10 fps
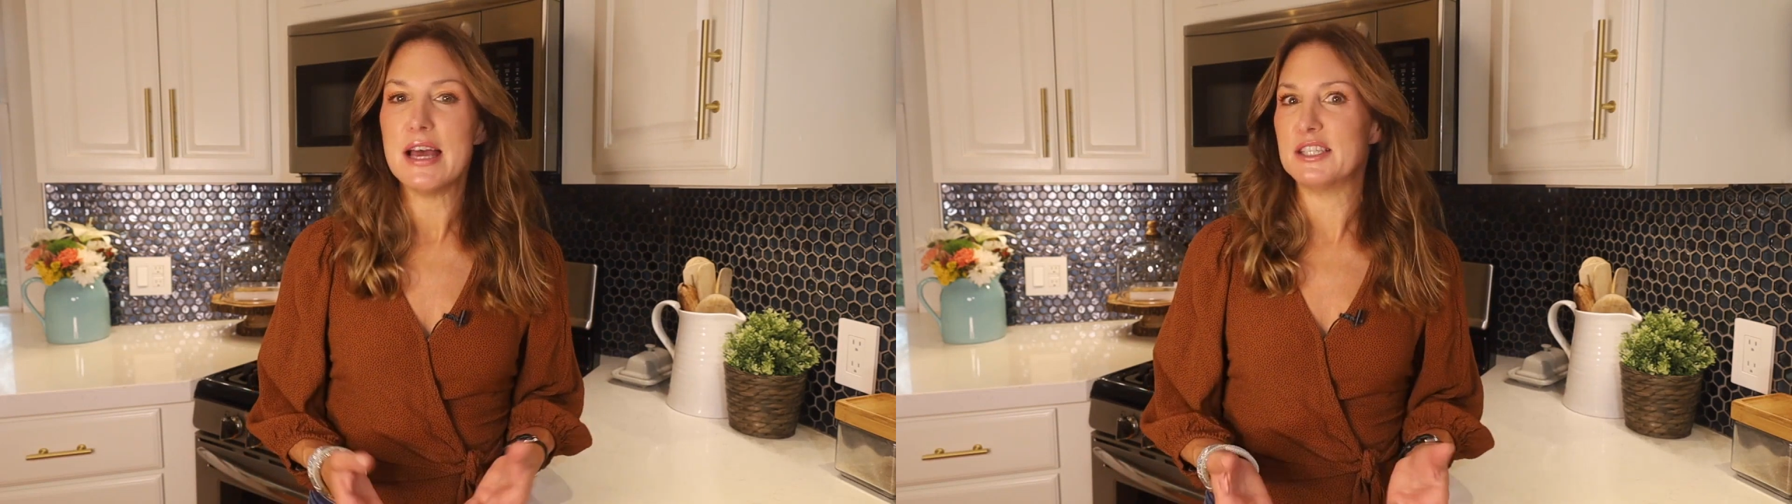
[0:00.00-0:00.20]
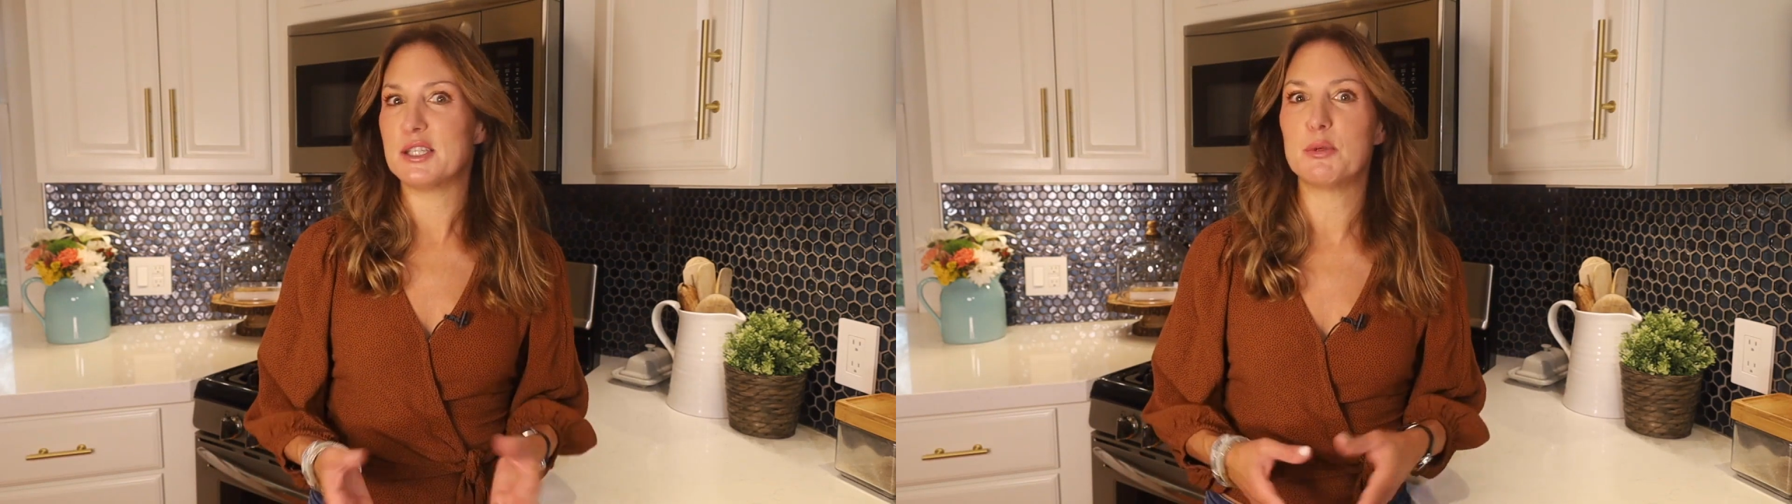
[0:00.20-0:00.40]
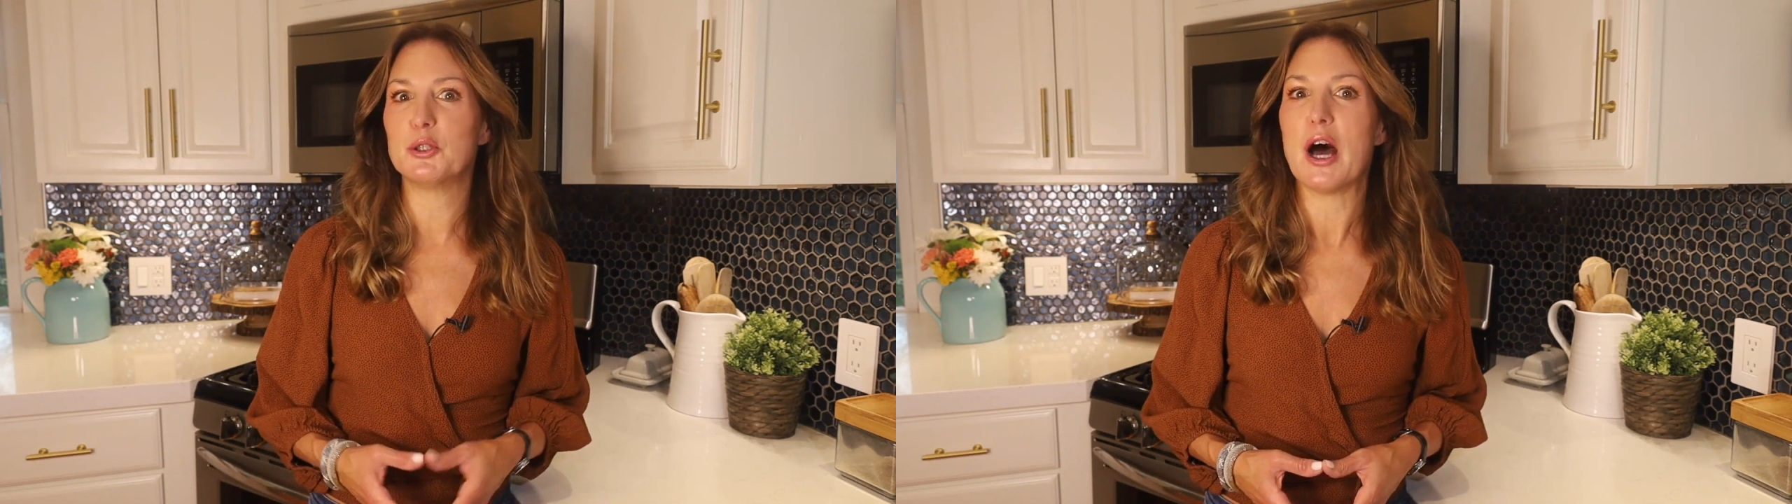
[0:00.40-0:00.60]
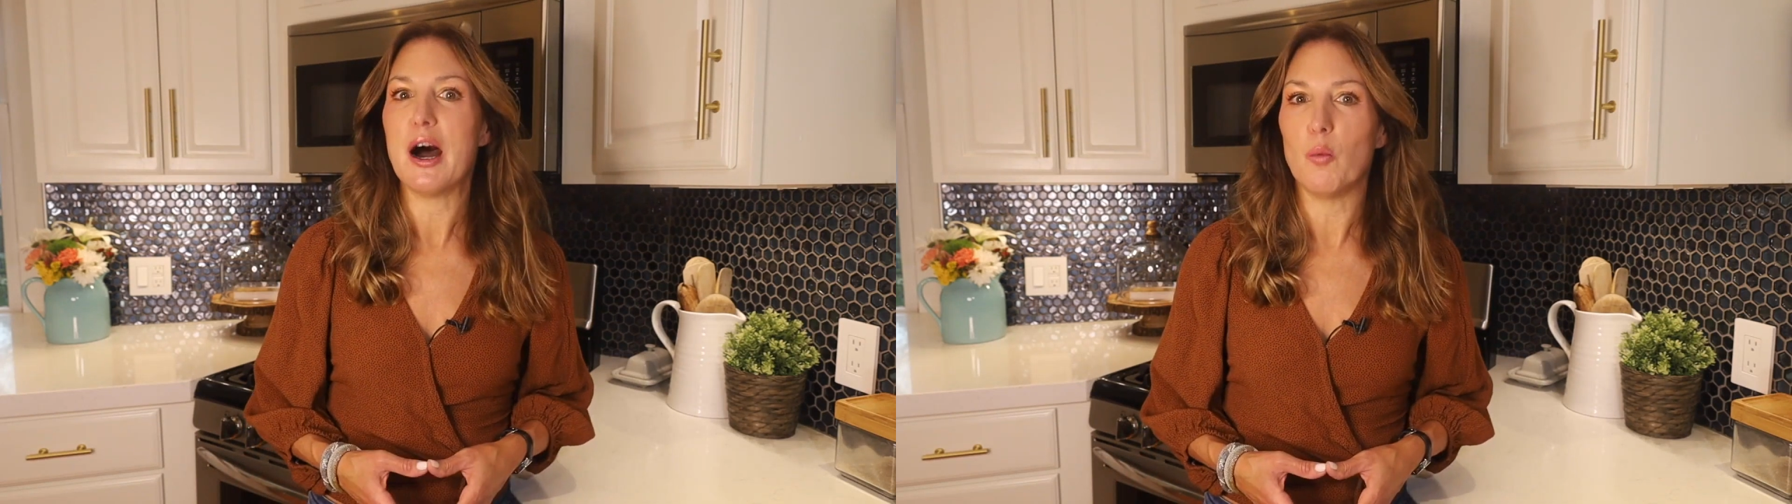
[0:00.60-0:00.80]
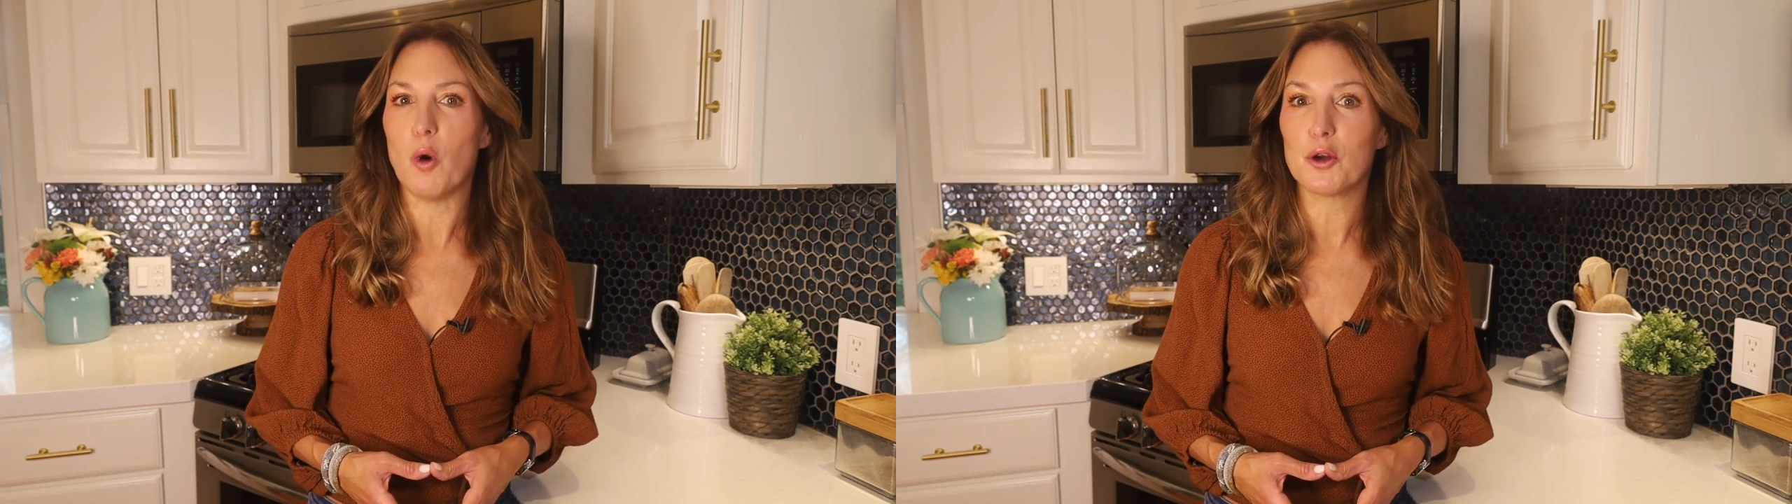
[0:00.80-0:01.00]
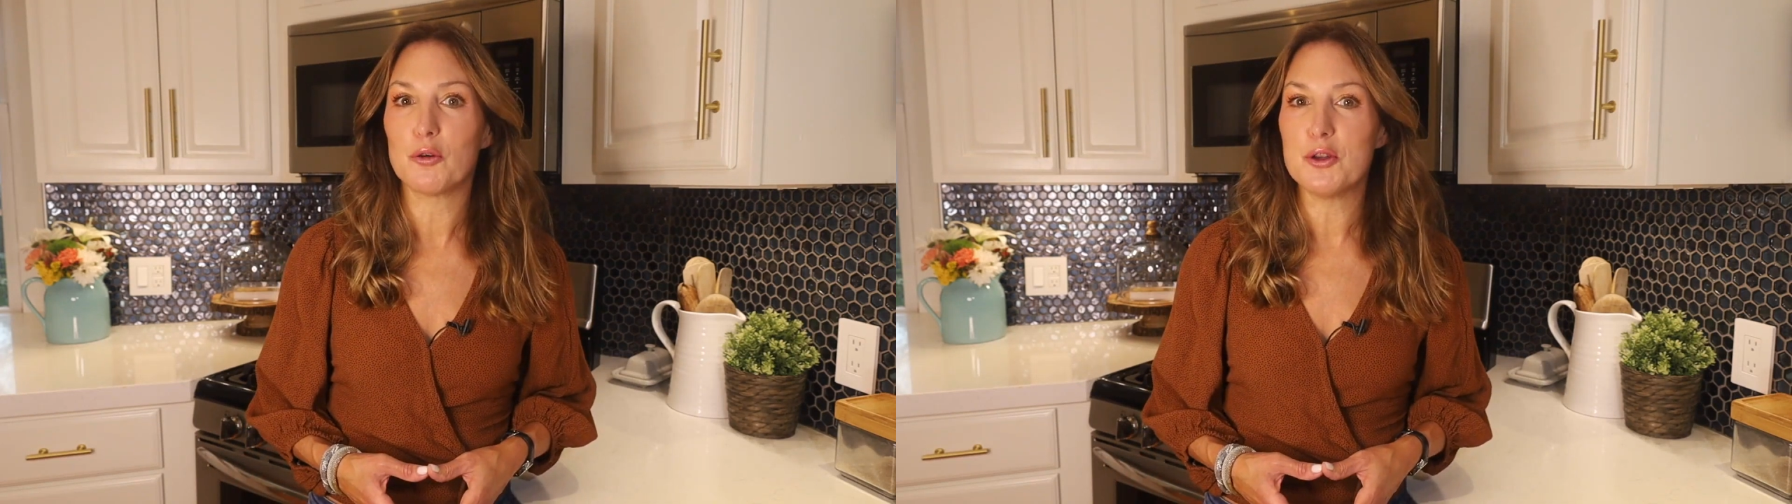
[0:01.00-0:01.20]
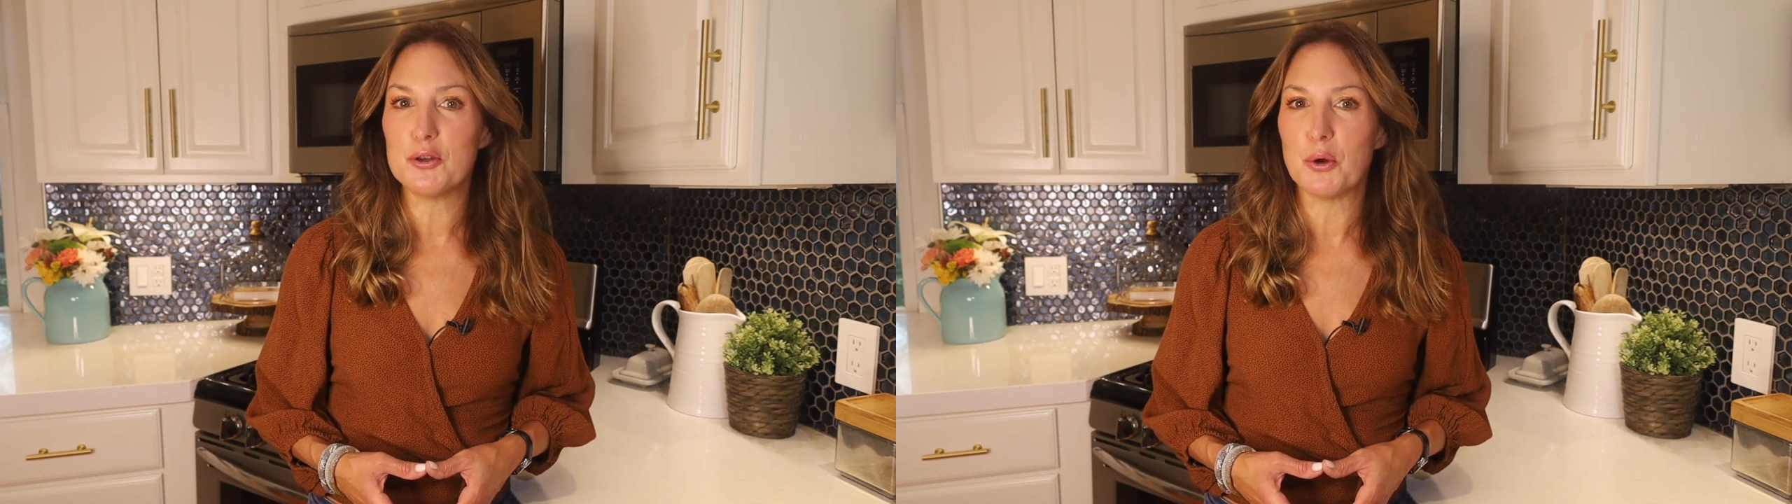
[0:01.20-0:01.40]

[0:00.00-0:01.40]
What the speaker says: and spilled hot water on